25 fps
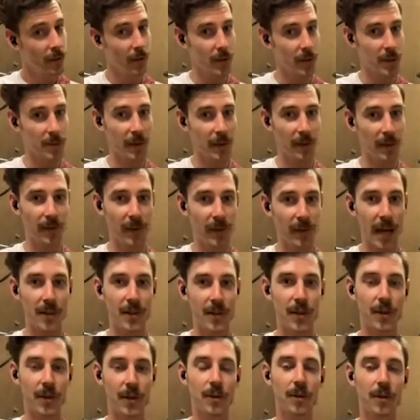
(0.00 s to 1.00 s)
my flat
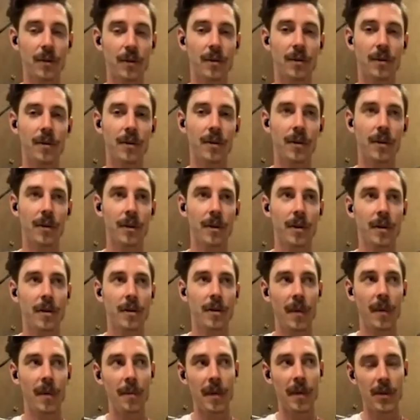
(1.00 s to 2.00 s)
2,
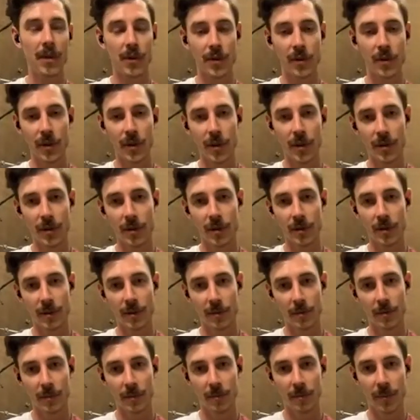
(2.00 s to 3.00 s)
my major 3rd,
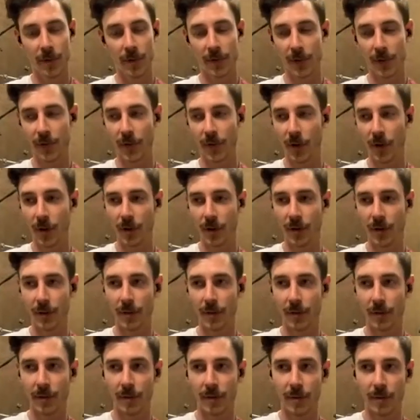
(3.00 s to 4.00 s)
4th,
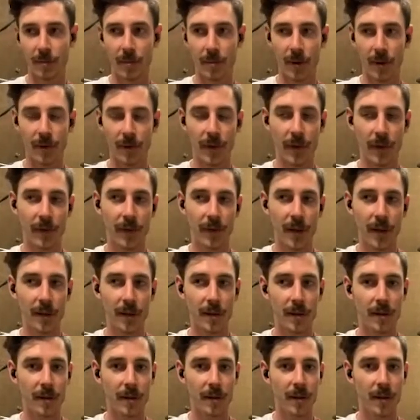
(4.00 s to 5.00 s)
5th,
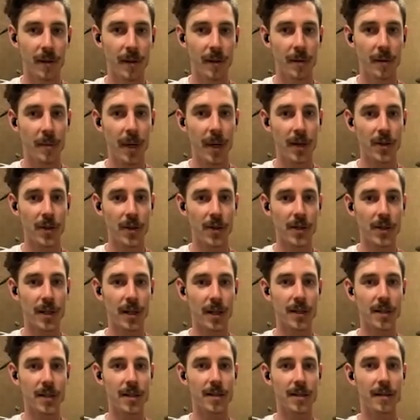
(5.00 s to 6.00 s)
minor
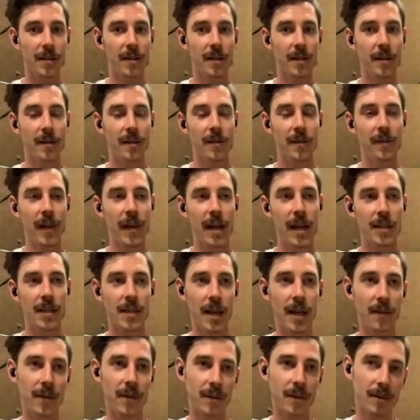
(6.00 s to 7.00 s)
6, flat
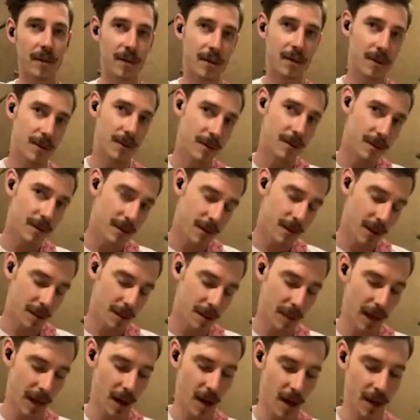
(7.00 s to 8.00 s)
7,
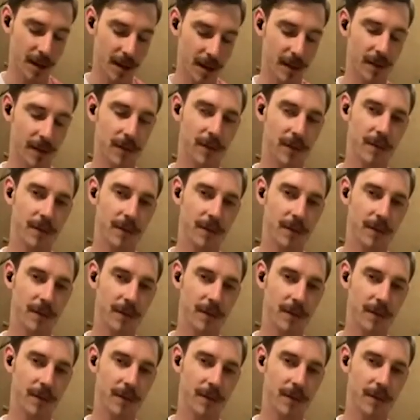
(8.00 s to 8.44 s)
and my octave.